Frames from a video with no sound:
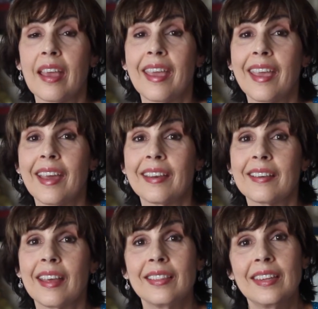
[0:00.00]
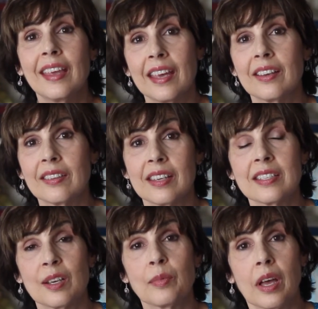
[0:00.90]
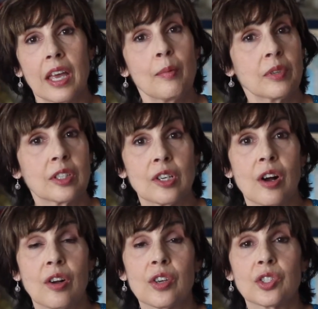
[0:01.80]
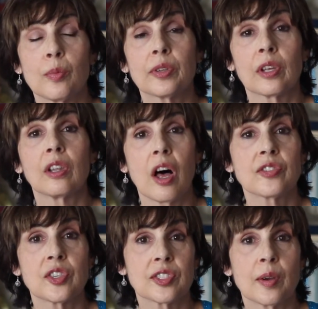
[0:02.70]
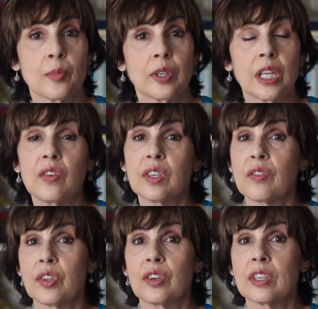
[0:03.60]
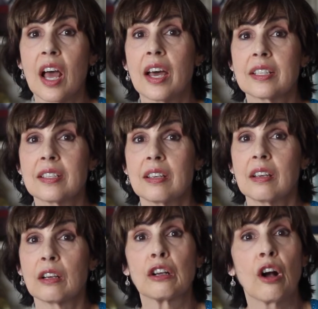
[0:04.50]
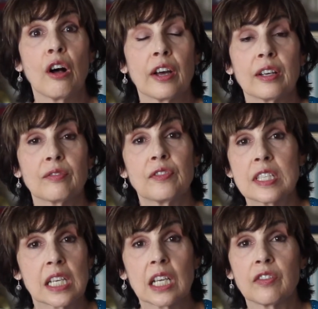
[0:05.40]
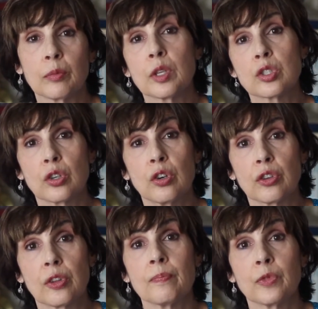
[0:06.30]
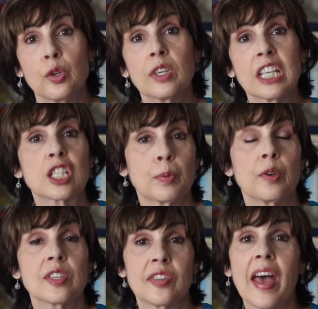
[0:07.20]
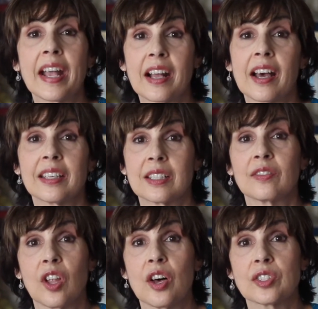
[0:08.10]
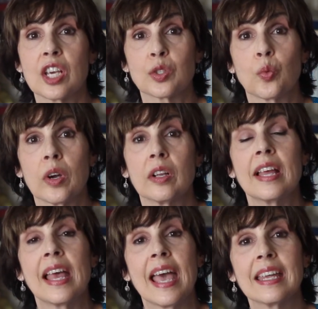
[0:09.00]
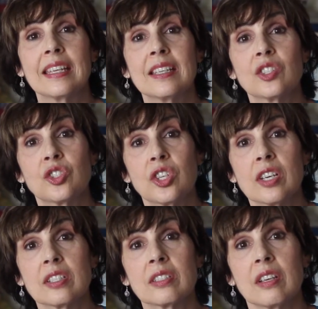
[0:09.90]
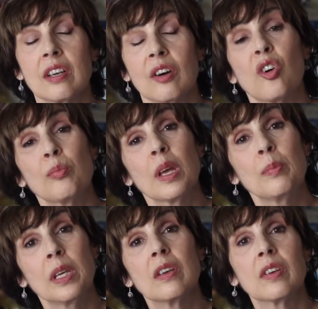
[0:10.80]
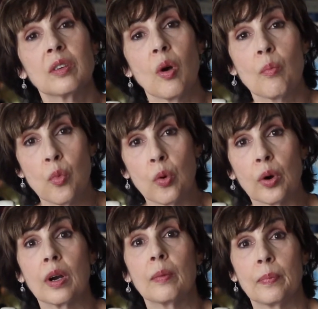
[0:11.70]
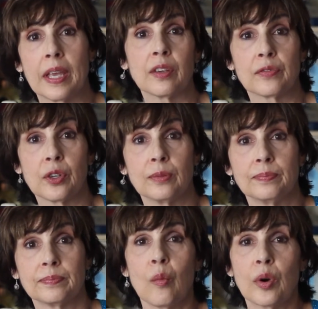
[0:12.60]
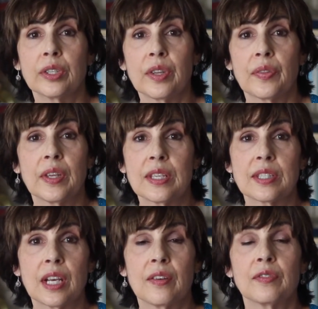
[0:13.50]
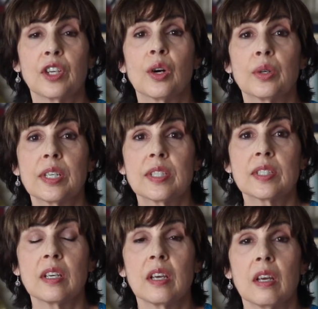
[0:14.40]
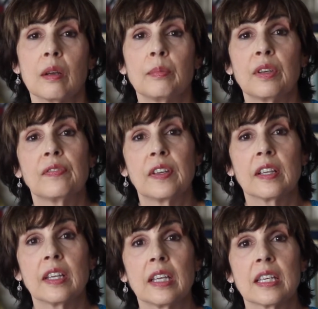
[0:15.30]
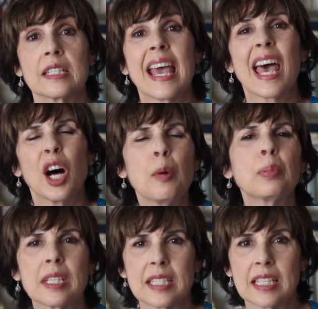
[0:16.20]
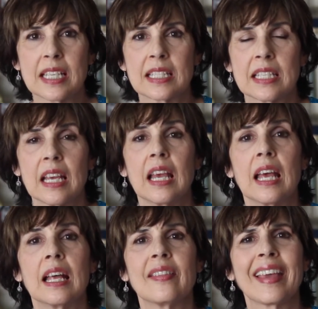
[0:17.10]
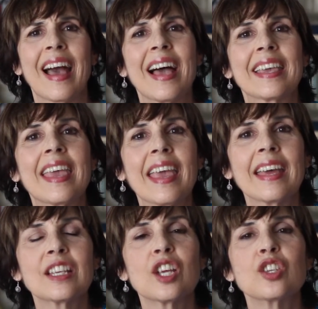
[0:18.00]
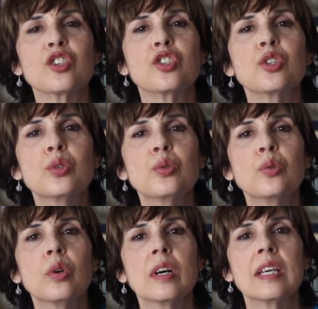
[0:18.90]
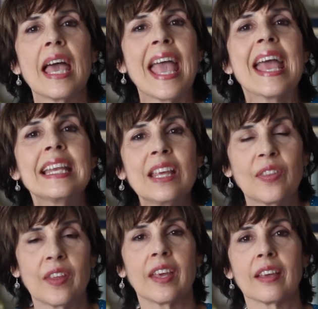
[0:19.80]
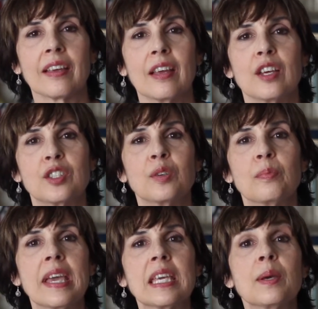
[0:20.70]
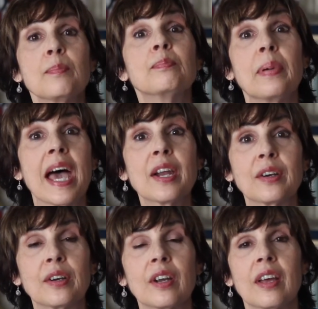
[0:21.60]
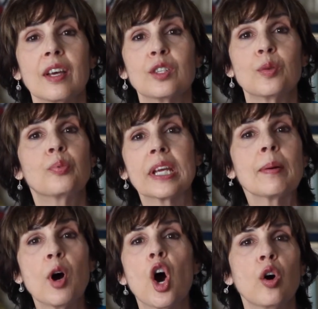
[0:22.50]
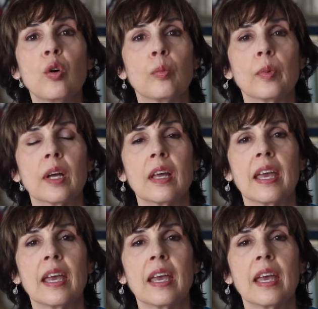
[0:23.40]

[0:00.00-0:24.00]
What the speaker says: And at the end of this, I am going to talk also about the loss of someone, even if they're not gone physically from this earth. You can experience that kind of loss as well, and it is just, or maybe even more painful. One of the things that I've noticed me feeling is helplessness. Like I can't do anything to make him better, to bring him home.